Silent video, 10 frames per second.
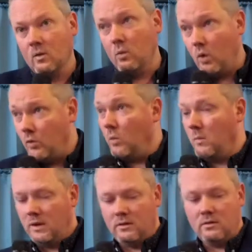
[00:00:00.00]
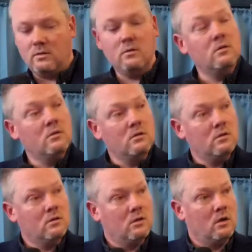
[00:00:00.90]
one woman,
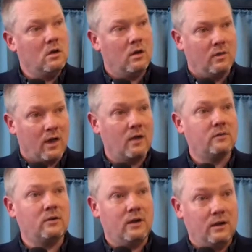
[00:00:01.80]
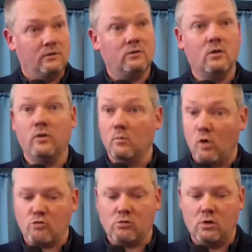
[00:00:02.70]
that is the
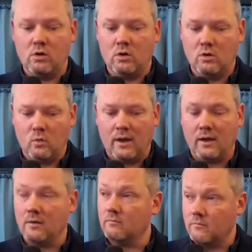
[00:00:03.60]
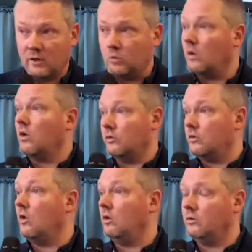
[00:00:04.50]
moral way. That's what God's
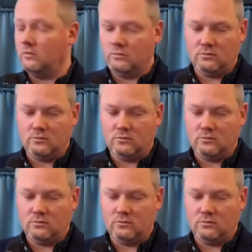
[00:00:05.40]
called.